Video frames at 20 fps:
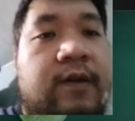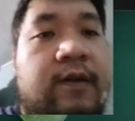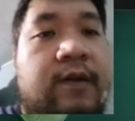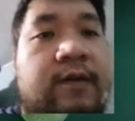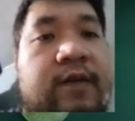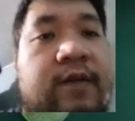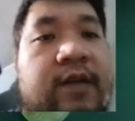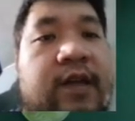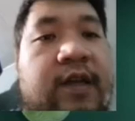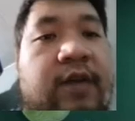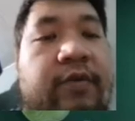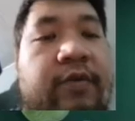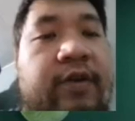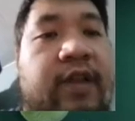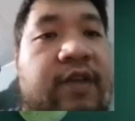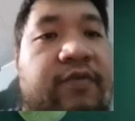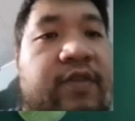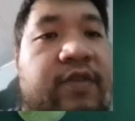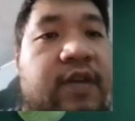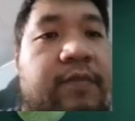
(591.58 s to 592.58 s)
Yeah, we're
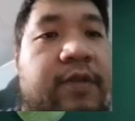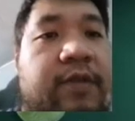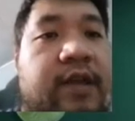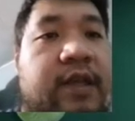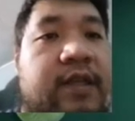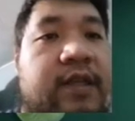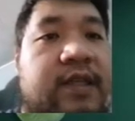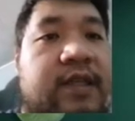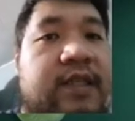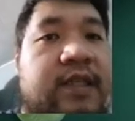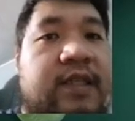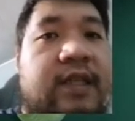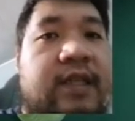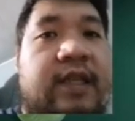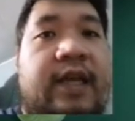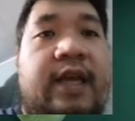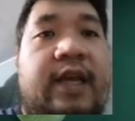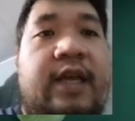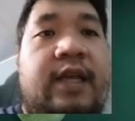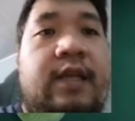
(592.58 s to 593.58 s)
definitely playing this as a
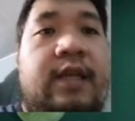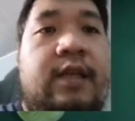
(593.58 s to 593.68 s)
land.